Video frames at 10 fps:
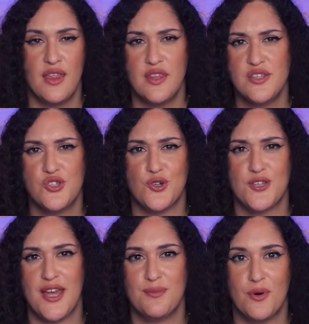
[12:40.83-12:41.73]
This is your
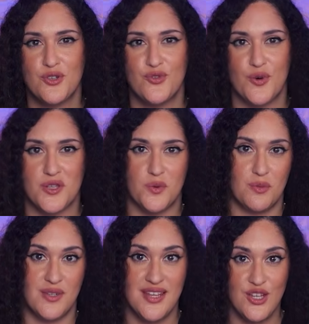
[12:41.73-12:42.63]
sandbox for
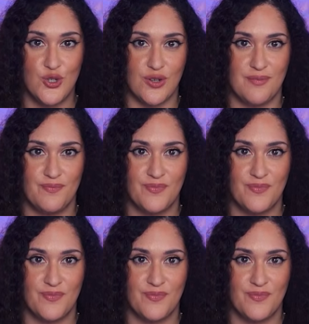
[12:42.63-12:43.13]
experimentation.